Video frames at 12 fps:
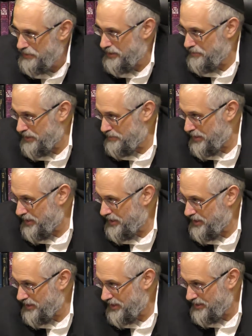what that means. Why do they
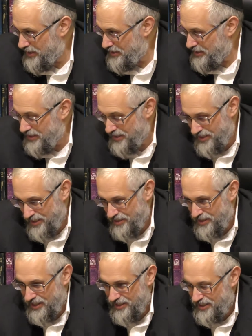think that they're a deity?
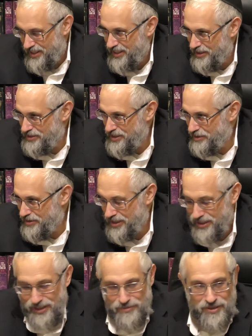They also know
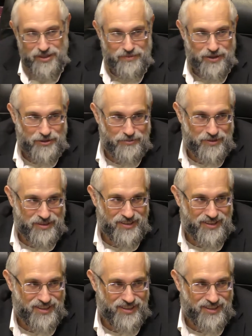that they're limited by human